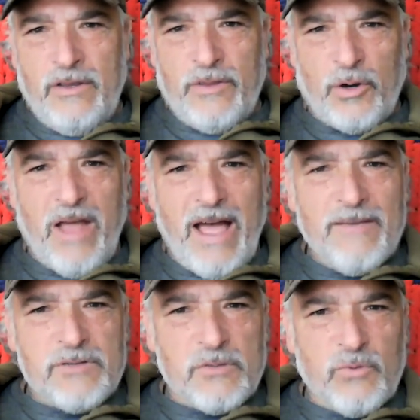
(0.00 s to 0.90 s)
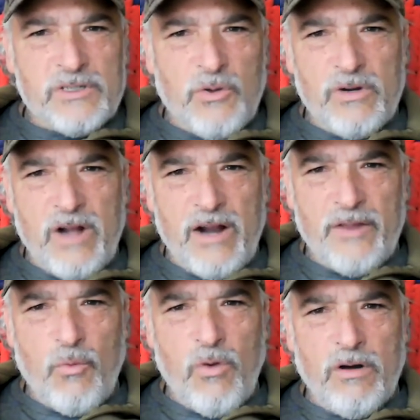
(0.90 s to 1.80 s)
their lives and what's going on in
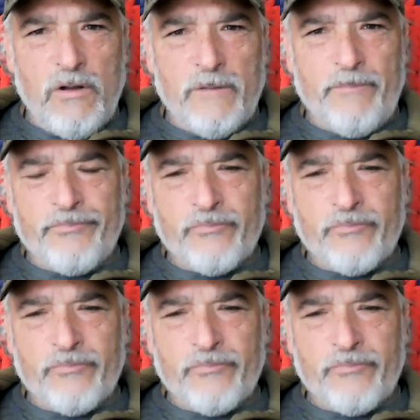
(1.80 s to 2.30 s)
the world.